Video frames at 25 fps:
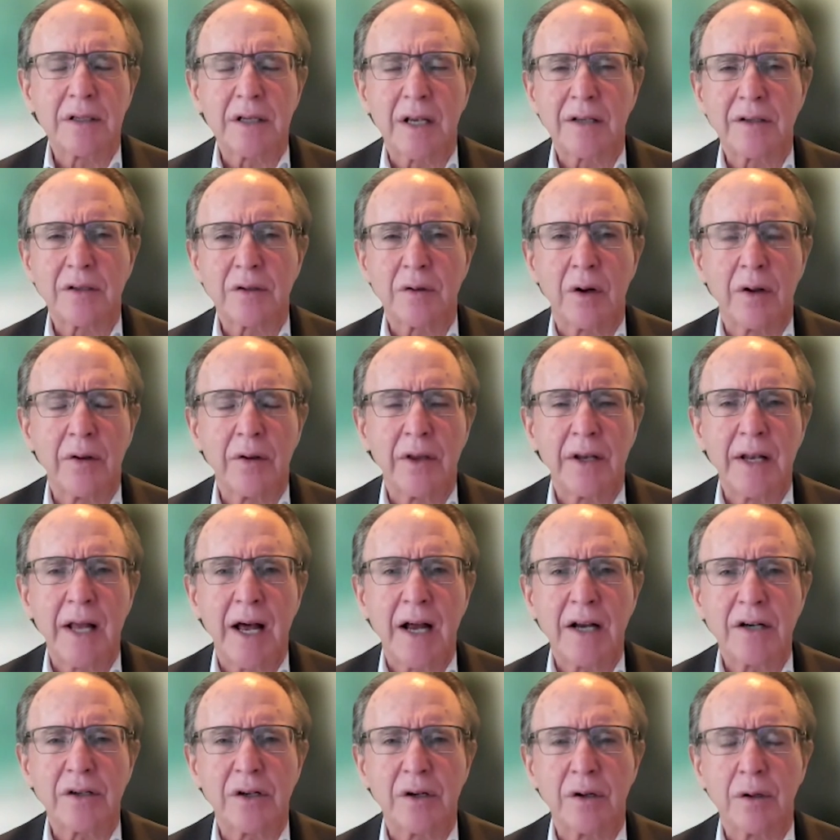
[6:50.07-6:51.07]
That's called the
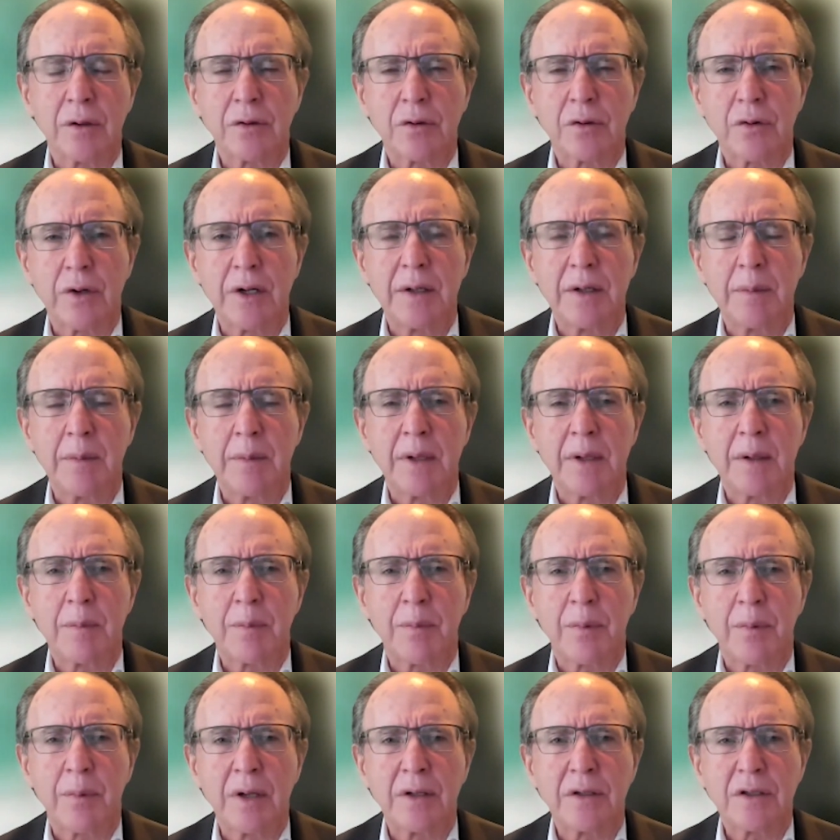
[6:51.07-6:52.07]
national treatment
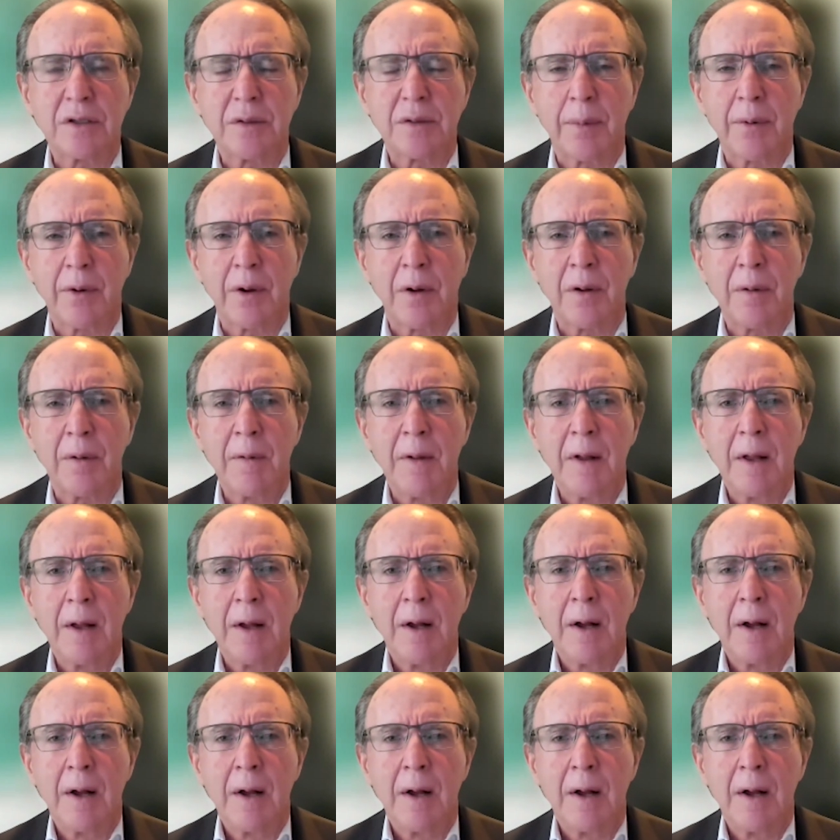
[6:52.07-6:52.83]
principle.